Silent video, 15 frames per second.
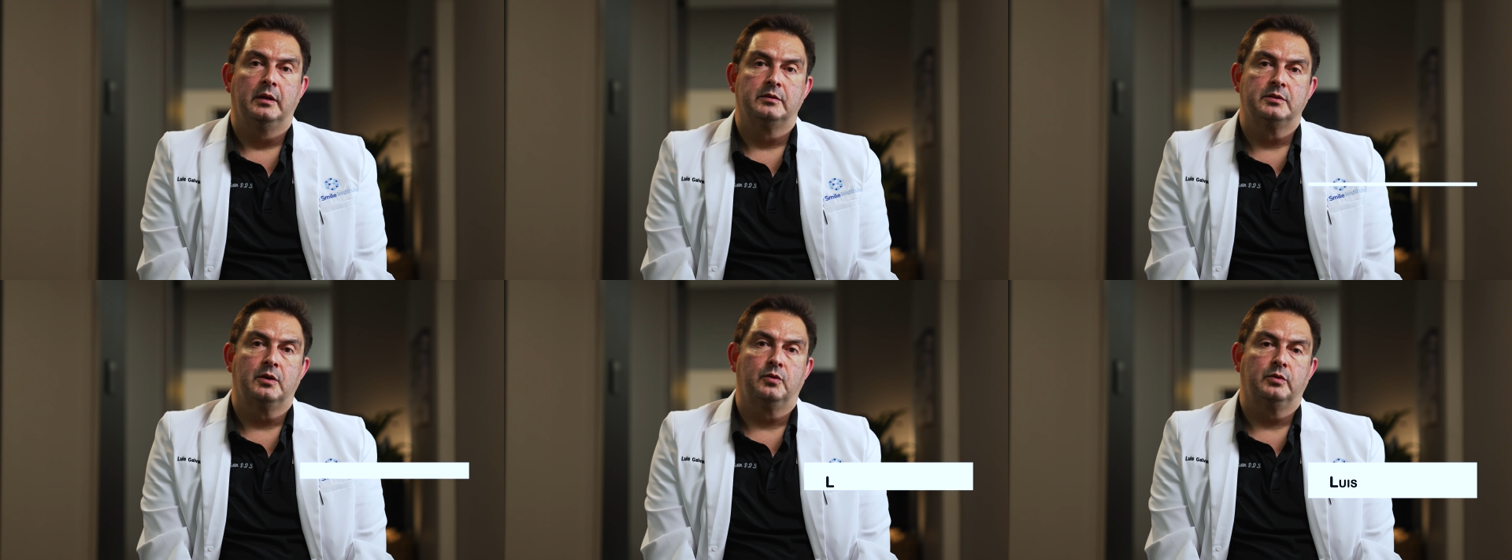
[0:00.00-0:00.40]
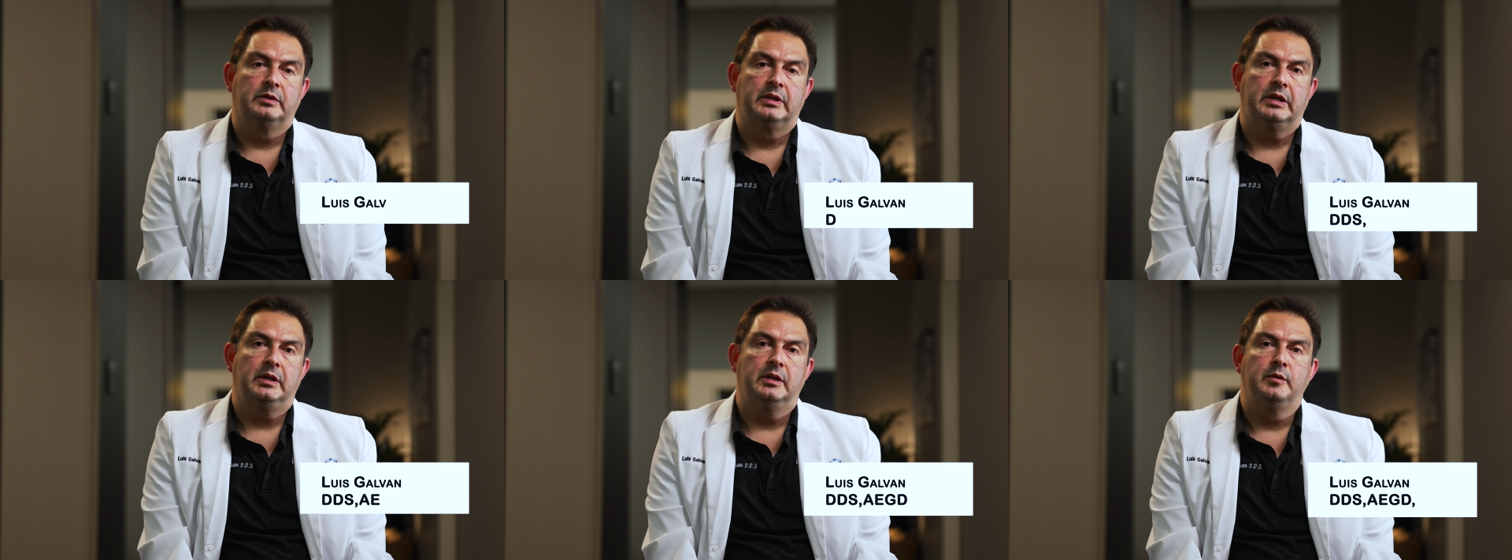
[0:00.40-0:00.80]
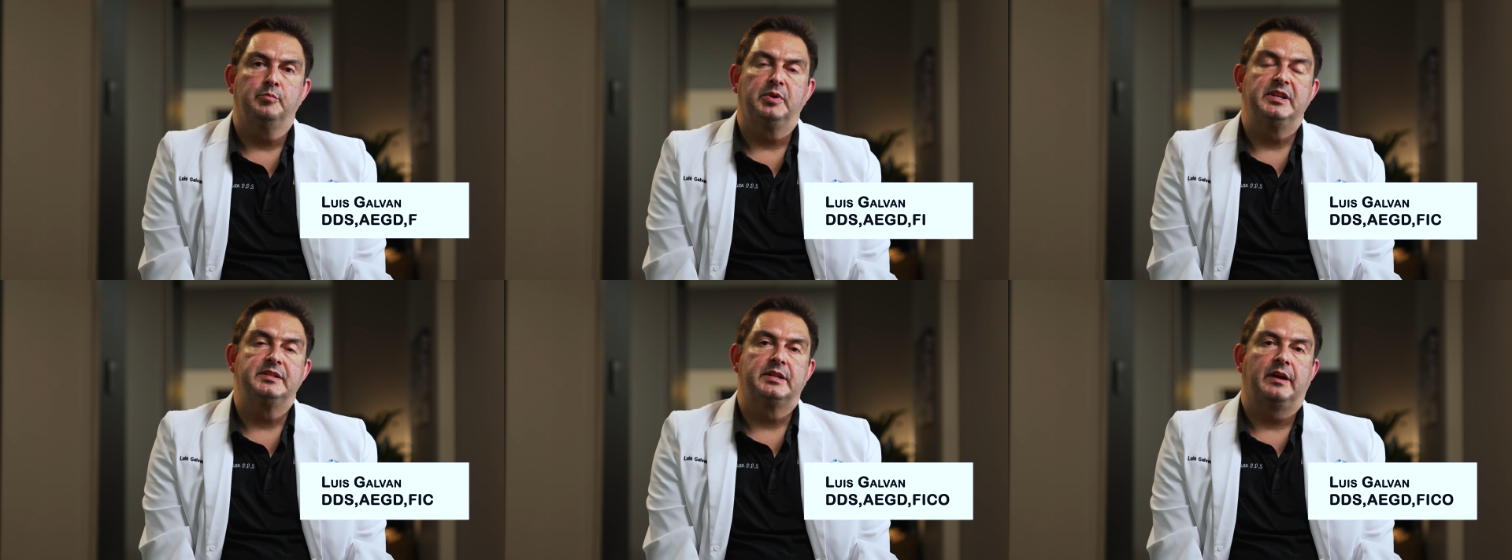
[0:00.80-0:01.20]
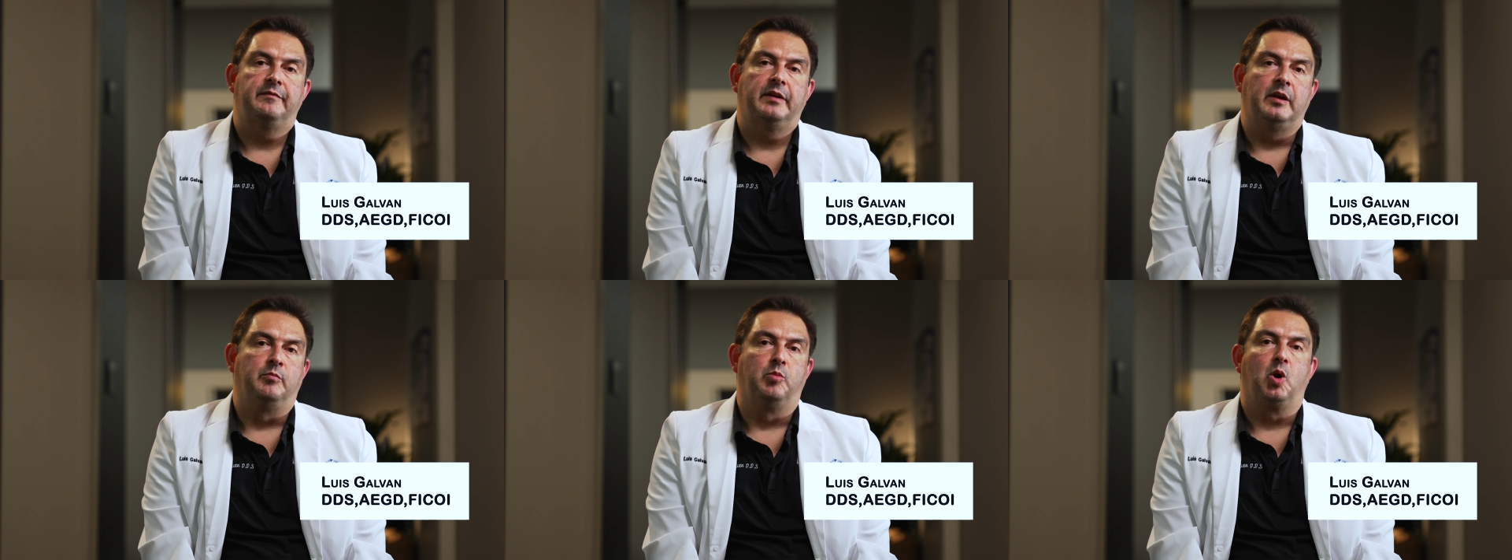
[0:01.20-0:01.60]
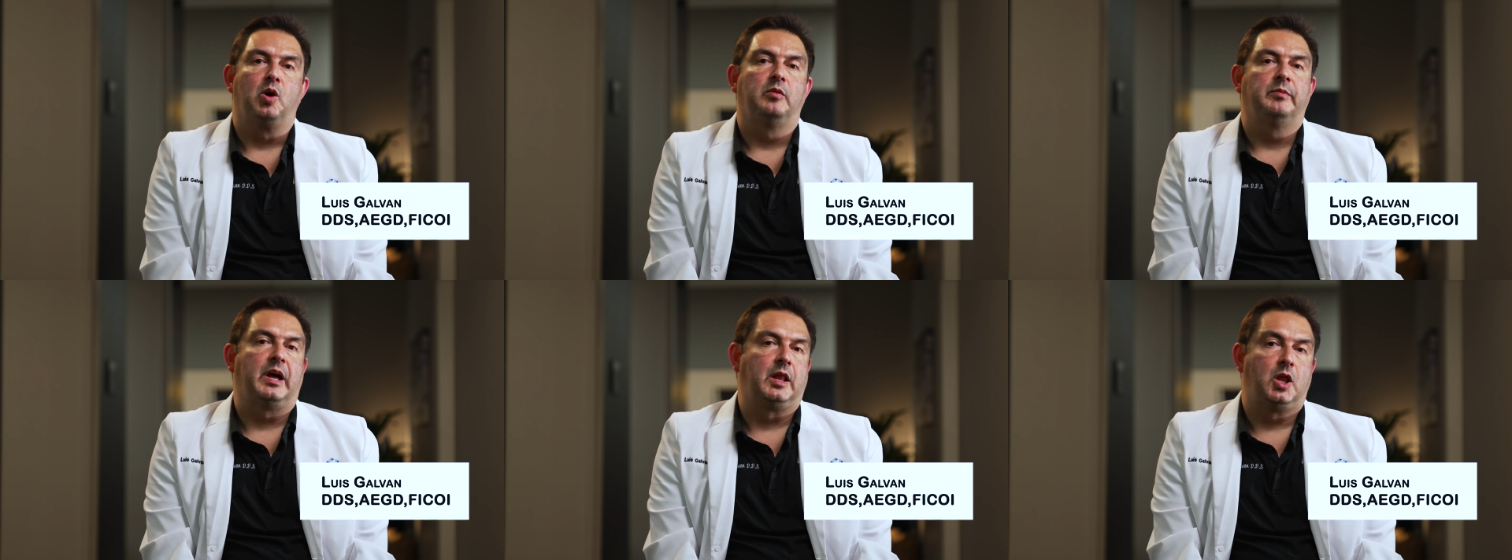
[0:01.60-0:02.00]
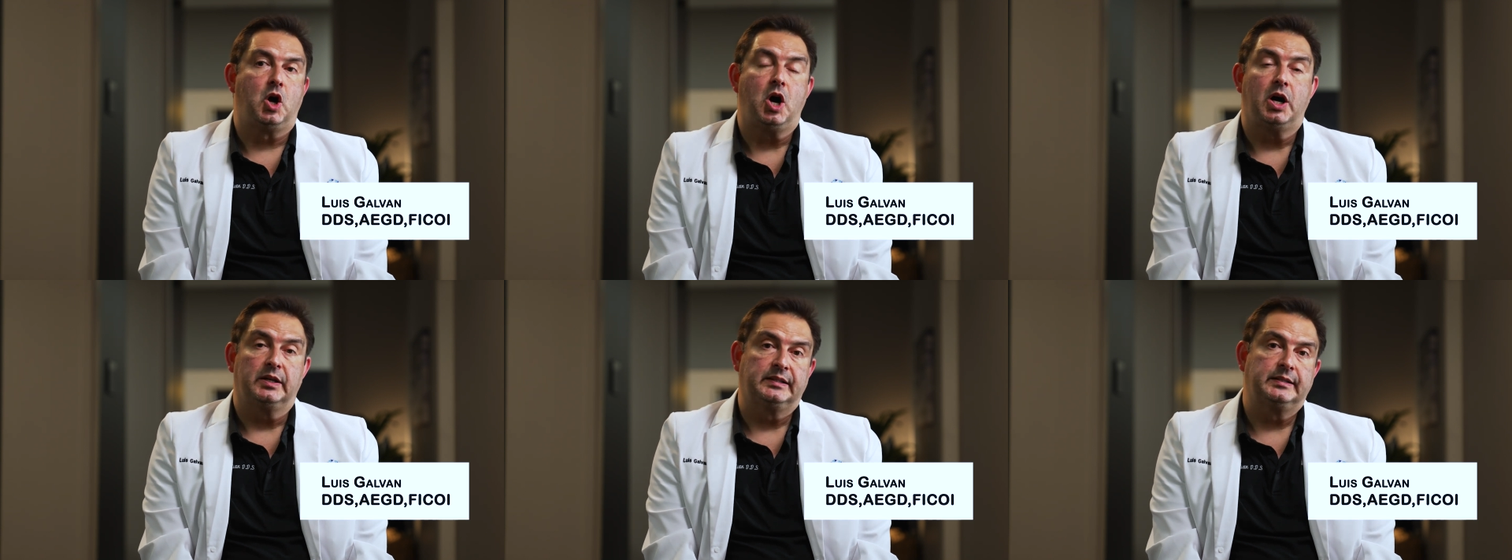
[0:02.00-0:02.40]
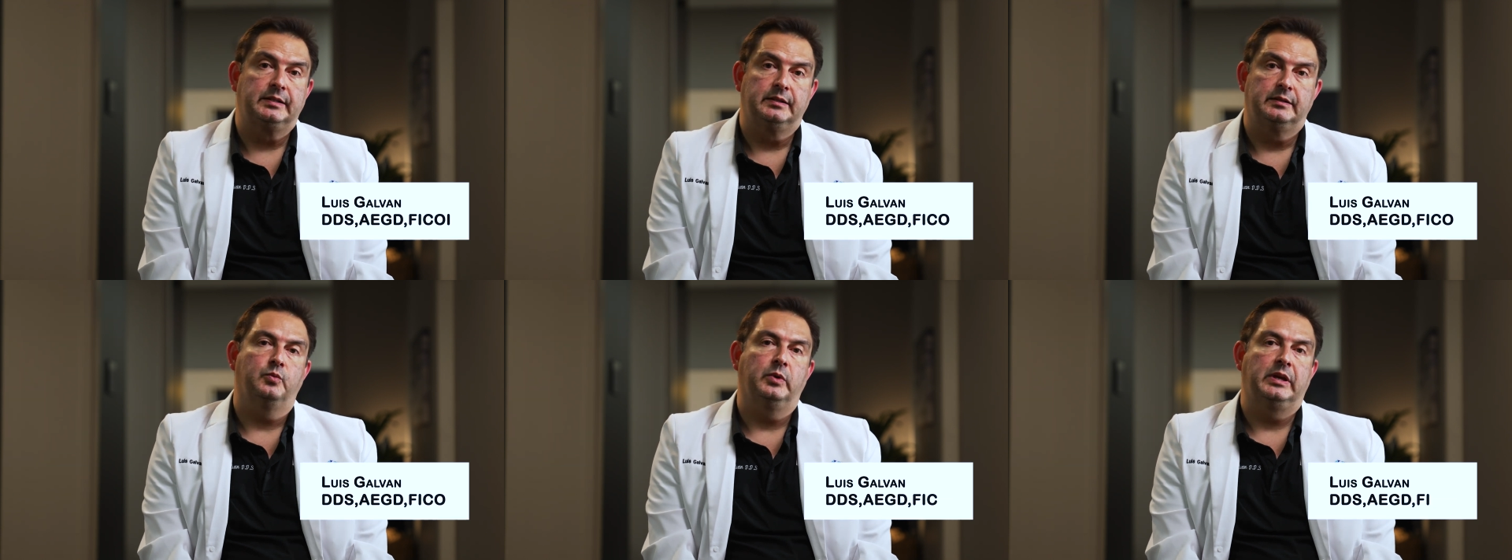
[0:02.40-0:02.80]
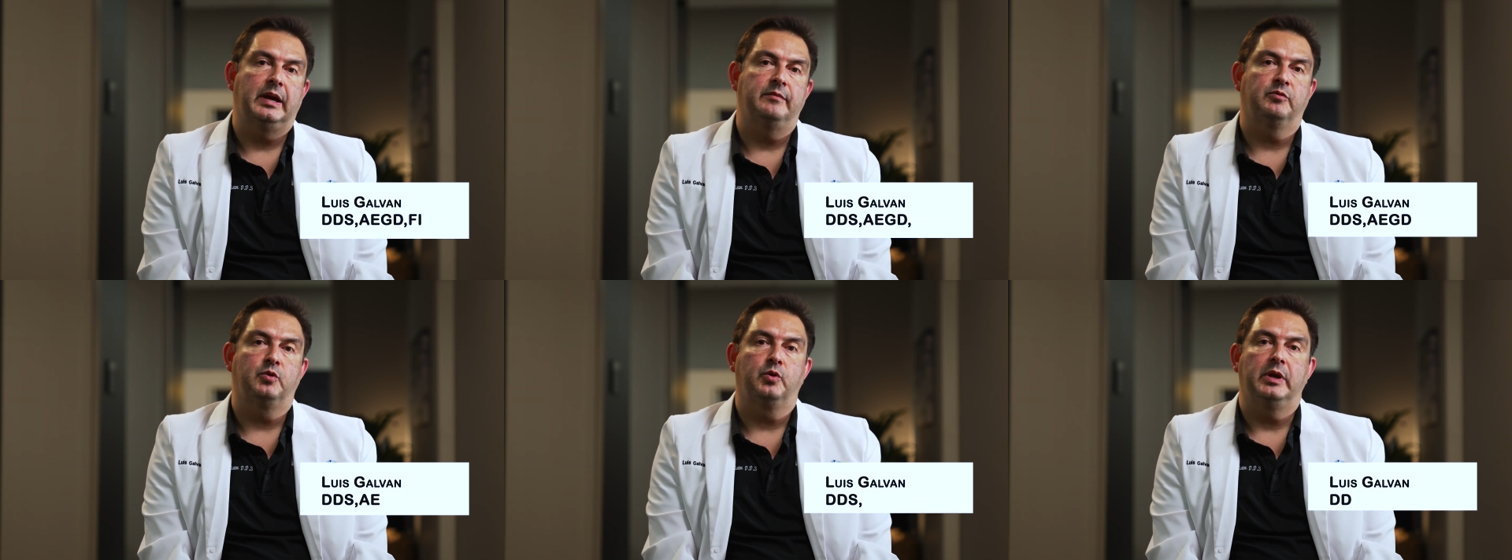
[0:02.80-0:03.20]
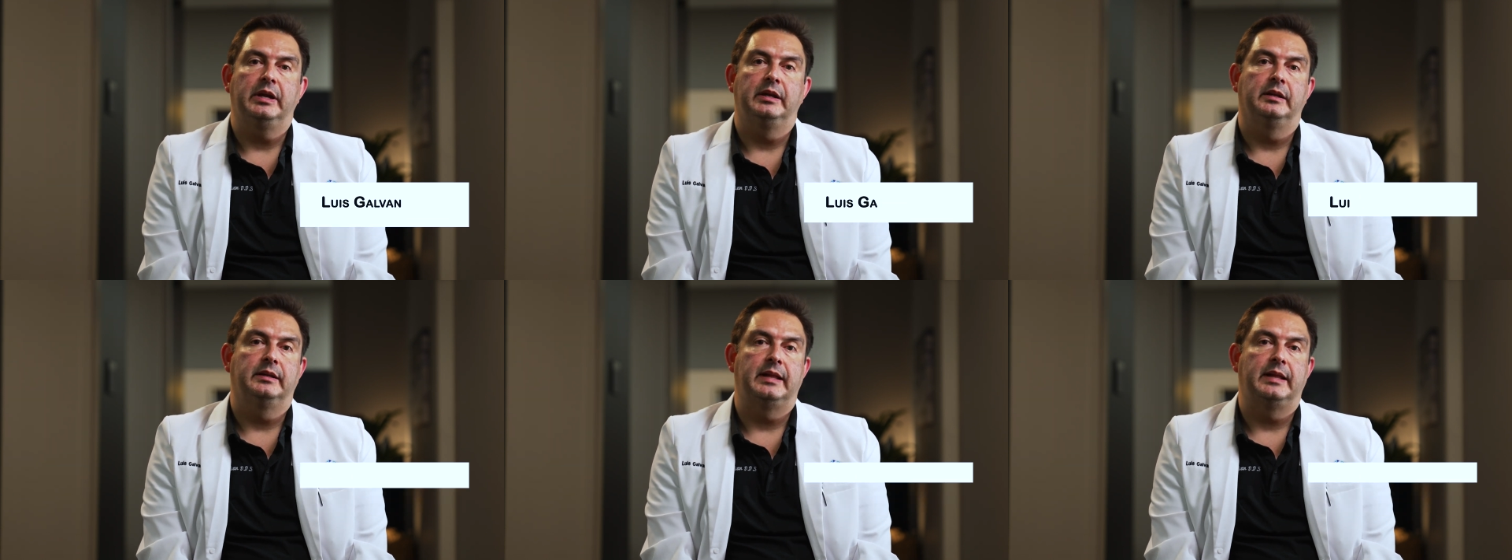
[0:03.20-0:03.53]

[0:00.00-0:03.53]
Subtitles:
So dental implants have evolved a lot. We have created